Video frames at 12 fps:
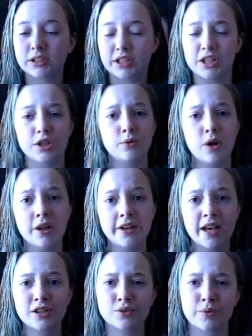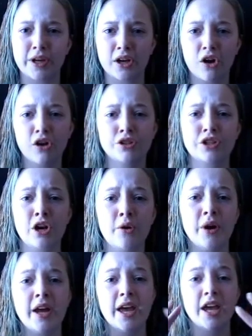see you all next week.
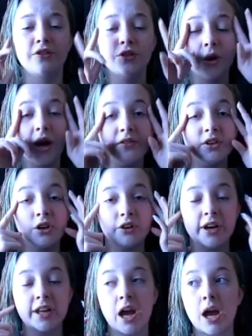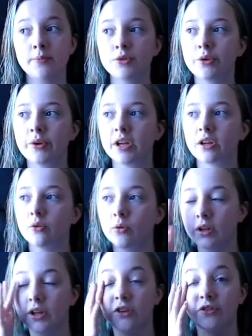Also, if you haven't already,
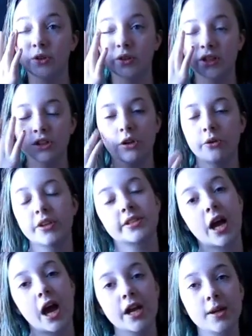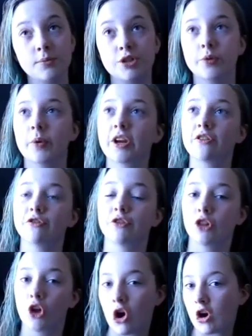if you didn't know this, I am doing
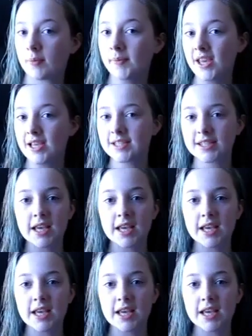Vlogmas,